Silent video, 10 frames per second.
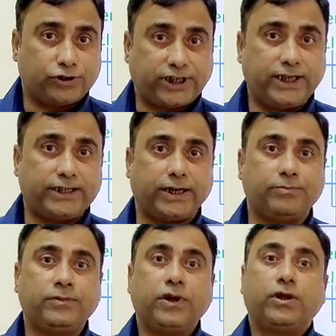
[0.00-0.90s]
send
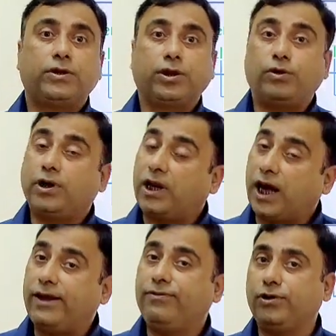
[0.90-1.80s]
them the
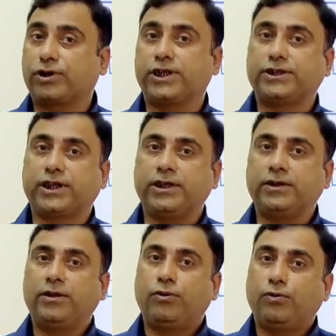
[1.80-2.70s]
live
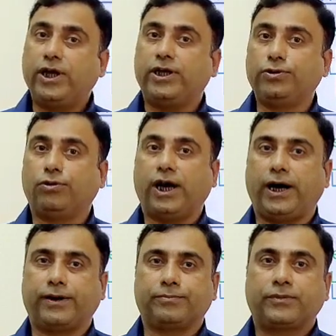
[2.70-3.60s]
location where you
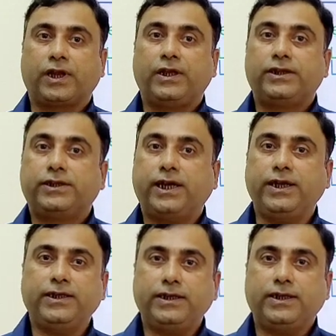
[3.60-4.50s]
are.
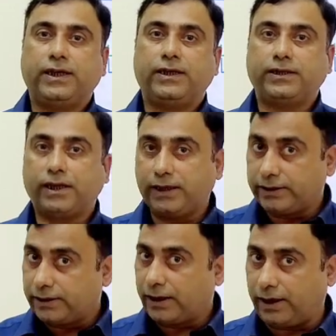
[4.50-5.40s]
Then
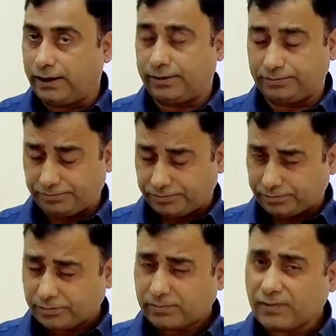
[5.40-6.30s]
the
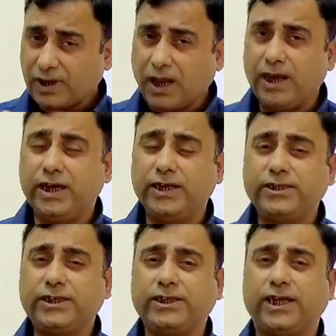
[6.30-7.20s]

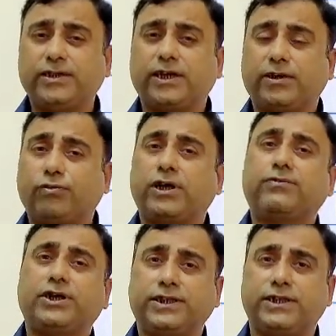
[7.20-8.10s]
incident, that
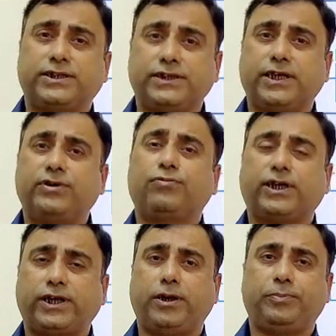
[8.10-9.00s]
what was the incident,
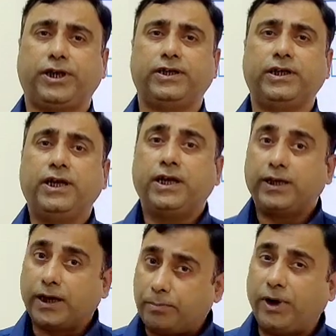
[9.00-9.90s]
what happened,
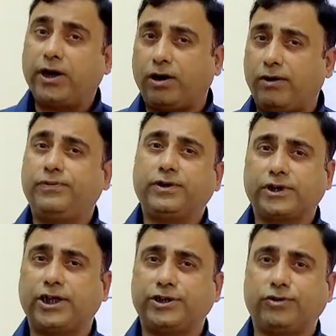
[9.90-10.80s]
number
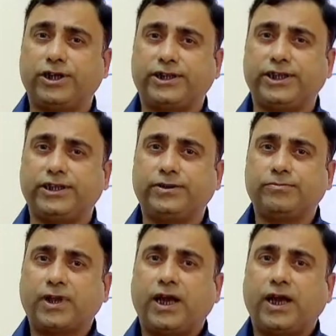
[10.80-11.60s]
of casualties,